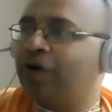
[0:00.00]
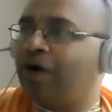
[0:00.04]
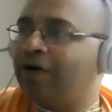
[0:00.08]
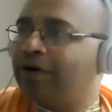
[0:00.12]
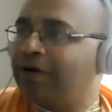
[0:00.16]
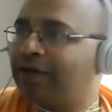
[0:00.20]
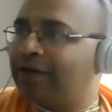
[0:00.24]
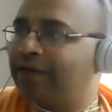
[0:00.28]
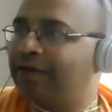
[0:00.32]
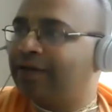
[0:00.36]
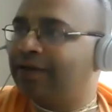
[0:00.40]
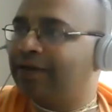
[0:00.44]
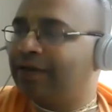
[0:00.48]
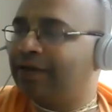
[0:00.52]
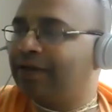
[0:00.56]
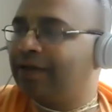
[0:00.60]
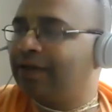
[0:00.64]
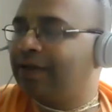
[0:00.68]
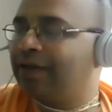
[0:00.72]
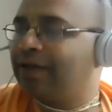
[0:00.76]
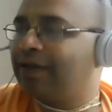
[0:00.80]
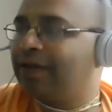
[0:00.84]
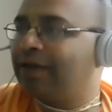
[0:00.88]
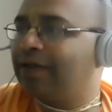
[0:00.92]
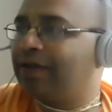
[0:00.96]
not
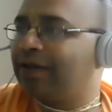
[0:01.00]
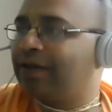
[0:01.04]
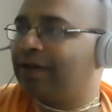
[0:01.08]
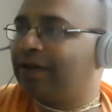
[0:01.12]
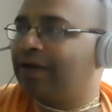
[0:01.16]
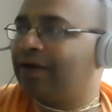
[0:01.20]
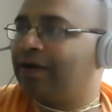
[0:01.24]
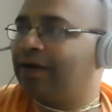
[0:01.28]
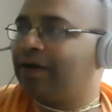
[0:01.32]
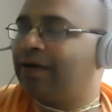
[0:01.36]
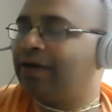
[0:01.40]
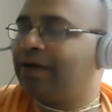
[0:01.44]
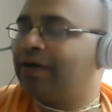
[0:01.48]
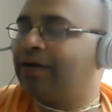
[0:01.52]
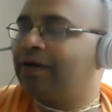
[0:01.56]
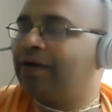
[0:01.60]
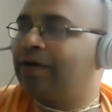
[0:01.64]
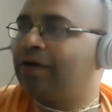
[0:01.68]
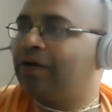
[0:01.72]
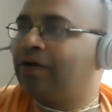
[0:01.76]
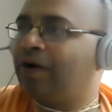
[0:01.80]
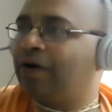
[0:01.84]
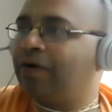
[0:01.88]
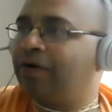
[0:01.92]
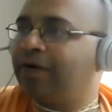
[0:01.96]
uh,
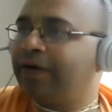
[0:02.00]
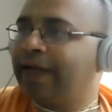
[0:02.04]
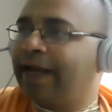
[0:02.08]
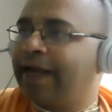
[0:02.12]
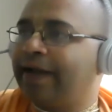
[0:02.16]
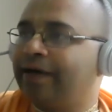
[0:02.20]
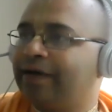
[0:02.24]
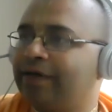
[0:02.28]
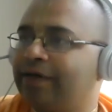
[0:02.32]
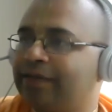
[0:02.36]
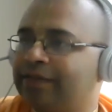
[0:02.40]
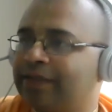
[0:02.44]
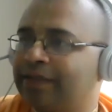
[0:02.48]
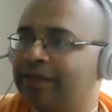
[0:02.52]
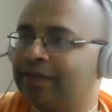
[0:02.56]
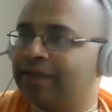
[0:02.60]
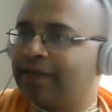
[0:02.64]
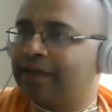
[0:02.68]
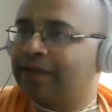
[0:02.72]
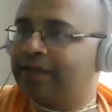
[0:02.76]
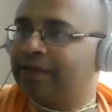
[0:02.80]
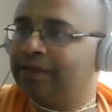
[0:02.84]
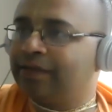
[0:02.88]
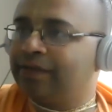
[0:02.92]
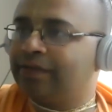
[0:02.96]
contact
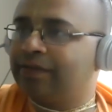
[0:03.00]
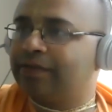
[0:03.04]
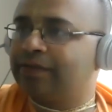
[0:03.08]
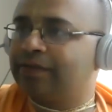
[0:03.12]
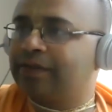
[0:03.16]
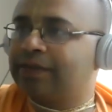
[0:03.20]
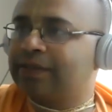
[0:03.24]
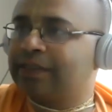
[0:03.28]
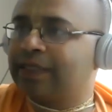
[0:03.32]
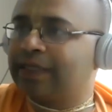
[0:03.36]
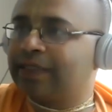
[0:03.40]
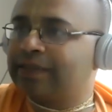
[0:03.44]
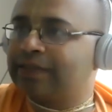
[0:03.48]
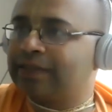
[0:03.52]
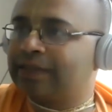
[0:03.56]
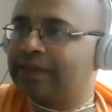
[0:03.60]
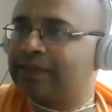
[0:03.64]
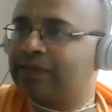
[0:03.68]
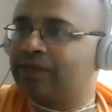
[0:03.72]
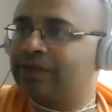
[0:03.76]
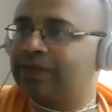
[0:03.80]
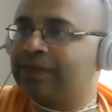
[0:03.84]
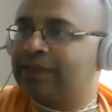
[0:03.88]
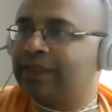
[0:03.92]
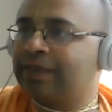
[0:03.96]
generally the
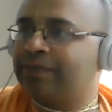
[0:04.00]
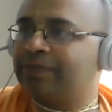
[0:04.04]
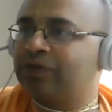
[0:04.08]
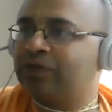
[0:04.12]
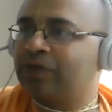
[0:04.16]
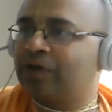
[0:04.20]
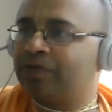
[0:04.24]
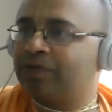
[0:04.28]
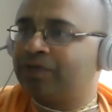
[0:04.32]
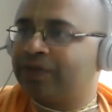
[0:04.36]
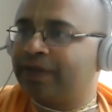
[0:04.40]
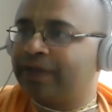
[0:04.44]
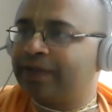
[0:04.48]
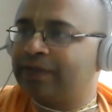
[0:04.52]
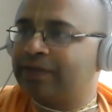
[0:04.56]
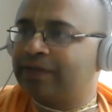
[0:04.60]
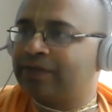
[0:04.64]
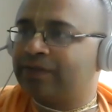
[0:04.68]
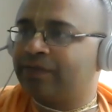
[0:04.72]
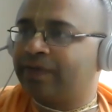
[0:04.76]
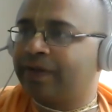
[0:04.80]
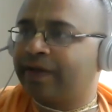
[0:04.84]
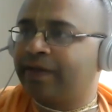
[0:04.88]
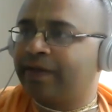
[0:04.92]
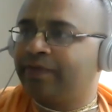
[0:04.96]
senses with sense
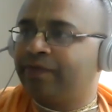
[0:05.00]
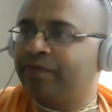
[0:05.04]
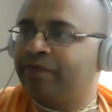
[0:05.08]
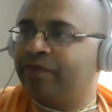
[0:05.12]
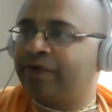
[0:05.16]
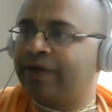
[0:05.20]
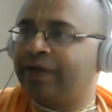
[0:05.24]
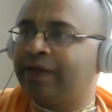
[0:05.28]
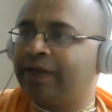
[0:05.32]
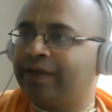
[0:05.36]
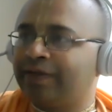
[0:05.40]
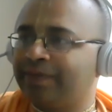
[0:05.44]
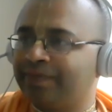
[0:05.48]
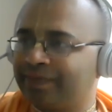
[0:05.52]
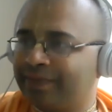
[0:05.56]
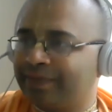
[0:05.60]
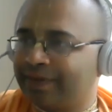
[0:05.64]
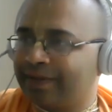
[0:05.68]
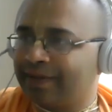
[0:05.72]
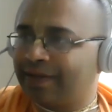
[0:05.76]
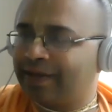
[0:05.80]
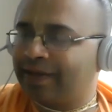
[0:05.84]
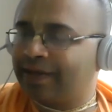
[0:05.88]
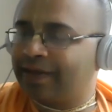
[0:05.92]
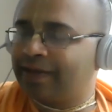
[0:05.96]
objects very freely.
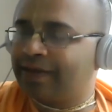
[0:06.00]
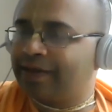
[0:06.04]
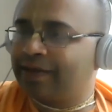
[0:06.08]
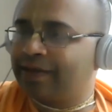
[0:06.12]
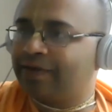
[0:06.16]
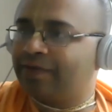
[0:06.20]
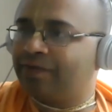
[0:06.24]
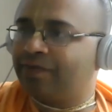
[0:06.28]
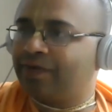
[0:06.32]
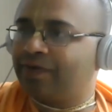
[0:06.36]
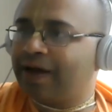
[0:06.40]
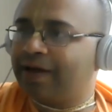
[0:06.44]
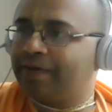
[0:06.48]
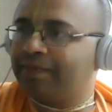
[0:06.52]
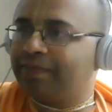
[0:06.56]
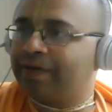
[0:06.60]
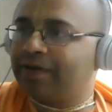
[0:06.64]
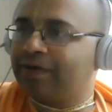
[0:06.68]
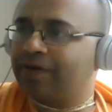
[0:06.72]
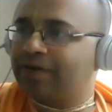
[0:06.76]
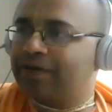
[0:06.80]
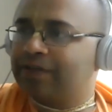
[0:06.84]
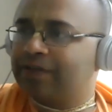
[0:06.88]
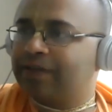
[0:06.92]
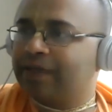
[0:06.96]
Why?
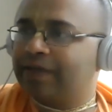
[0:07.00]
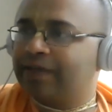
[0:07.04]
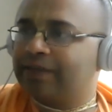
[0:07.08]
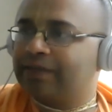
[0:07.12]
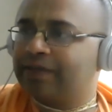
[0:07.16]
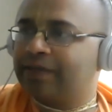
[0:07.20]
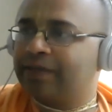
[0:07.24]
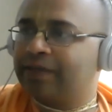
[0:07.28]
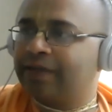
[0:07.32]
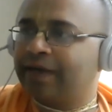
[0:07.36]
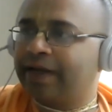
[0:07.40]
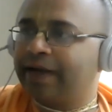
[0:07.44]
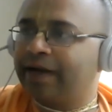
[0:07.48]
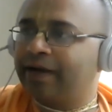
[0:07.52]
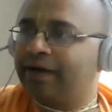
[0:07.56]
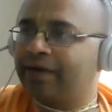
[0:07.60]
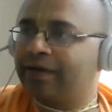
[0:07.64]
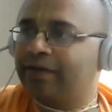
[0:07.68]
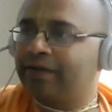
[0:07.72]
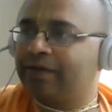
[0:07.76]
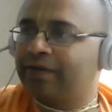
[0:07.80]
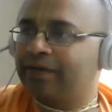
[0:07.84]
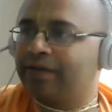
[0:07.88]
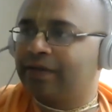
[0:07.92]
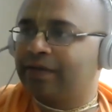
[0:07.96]
Because there is a
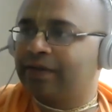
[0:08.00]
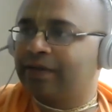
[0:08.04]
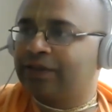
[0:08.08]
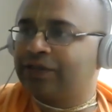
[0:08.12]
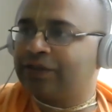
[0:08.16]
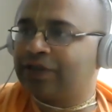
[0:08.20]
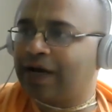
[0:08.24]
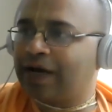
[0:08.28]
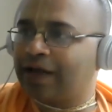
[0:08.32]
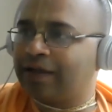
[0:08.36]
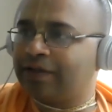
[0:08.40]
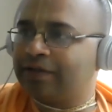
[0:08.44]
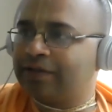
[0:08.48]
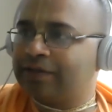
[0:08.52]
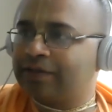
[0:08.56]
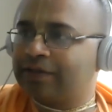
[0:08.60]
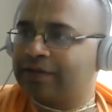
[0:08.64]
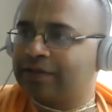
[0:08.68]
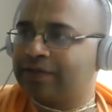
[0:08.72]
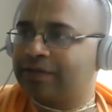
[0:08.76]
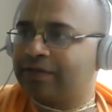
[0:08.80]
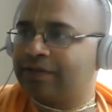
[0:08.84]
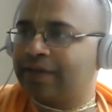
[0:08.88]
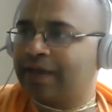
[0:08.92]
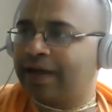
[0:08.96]
great
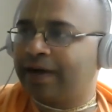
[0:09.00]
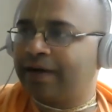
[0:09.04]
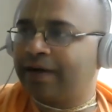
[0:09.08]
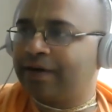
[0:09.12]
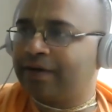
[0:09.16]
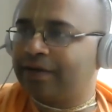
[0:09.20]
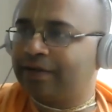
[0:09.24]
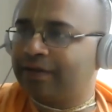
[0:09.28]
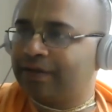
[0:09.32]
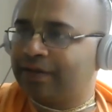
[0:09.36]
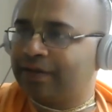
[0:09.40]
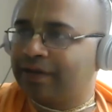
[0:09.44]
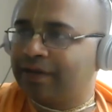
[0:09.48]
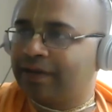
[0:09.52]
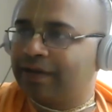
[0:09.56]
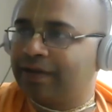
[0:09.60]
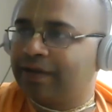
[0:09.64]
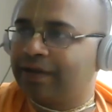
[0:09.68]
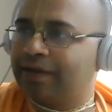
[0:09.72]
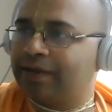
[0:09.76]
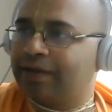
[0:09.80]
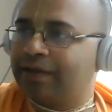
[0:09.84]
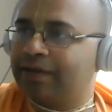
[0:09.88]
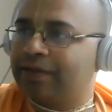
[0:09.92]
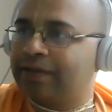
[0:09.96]
chance that
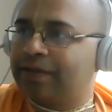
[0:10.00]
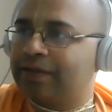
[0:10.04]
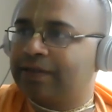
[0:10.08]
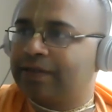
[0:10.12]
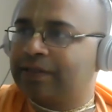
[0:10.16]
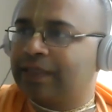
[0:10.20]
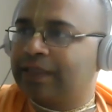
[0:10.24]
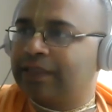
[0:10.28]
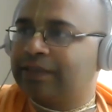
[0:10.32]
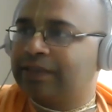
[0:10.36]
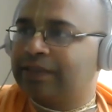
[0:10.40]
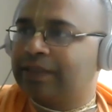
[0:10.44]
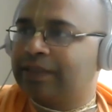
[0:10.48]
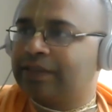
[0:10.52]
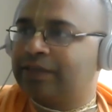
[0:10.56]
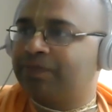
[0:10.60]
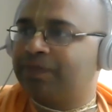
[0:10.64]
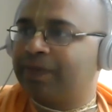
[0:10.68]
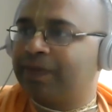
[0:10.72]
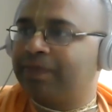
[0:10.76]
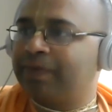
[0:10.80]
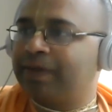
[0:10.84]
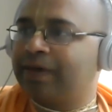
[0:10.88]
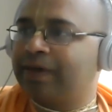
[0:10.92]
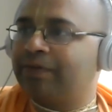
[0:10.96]
the senses
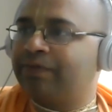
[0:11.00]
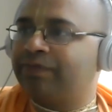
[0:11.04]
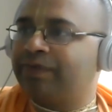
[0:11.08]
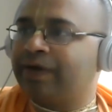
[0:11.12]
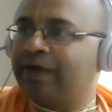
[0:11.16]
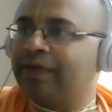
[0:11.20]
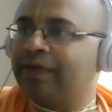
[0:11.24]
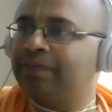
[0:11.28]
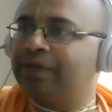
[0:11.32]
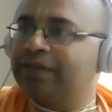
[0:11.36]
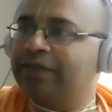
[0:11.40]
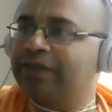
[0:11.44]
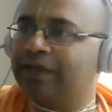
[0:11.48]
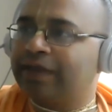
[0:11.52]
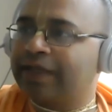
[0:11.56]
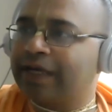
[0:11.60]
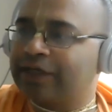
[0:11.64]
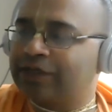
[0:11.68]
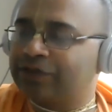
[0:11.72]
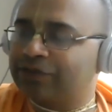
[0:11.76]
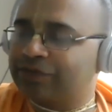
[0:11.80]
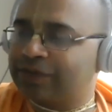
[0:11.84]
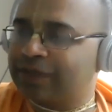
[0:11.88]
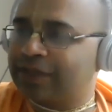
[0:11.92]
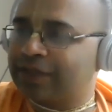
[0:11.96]
may become very much
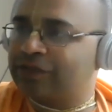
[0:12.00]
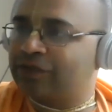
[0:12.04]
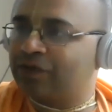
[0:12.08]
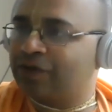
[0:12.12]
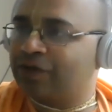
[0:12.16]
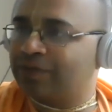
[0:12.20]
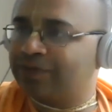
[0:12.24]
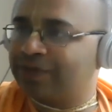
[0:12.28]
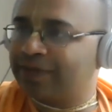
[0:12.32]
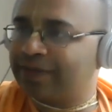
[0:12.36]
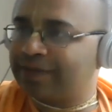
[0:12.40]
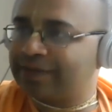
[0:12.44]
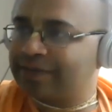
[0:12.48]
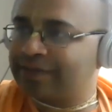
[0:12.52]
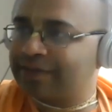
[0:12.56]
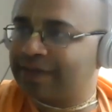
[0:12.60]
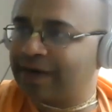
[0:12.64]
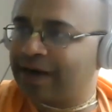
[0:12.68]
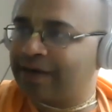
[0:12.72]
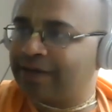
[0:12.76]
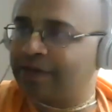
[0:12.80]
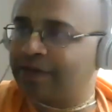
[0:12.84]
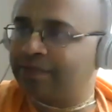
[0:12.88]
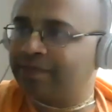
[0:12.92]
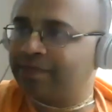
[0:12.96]
attached to sense objects
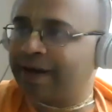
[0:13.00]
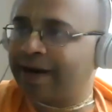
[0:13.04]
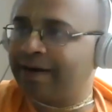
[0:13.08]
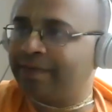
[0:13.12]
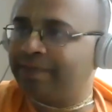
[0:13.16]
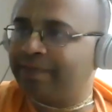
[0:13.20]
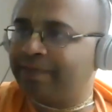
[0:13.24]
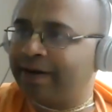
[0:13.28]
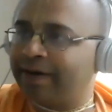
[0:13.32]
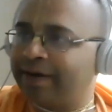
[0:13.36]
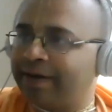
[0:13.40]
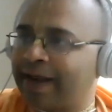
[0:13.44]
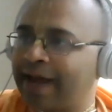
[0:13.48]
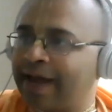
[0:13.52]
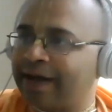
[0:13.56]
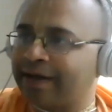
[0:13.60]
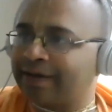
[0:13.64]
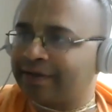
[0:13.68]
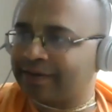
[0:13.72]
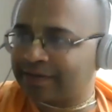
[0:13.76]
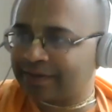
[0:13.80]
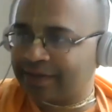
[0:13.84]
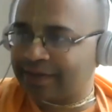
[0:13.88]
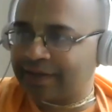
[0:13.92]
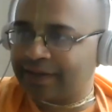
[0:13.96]
and the mind may drag
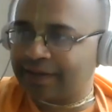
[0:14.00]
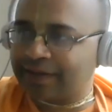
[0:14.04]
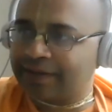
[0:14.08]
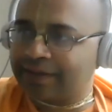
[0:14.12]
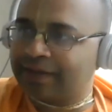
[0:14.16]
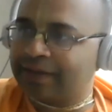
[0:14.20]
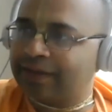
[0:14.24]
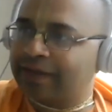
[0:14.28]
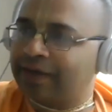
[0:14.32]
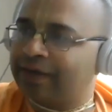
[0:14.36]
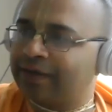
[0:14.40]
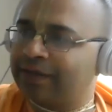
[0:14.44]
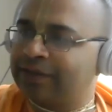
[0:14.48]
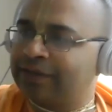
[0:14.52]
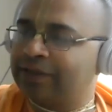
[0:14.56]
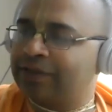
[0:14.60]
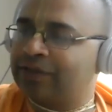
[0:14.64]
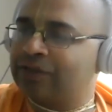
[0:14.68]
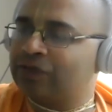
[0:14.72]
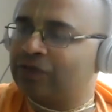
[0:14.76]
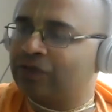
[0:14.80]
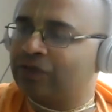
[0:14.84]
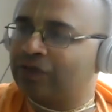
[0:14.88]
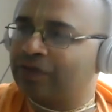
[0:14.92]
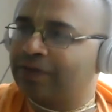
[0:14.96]
the
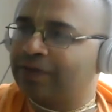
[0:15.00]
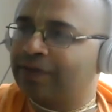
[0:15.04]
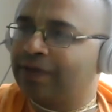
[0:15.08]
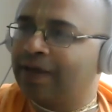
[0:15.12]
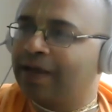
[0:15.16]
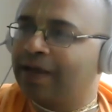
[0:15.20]
conditioned soul.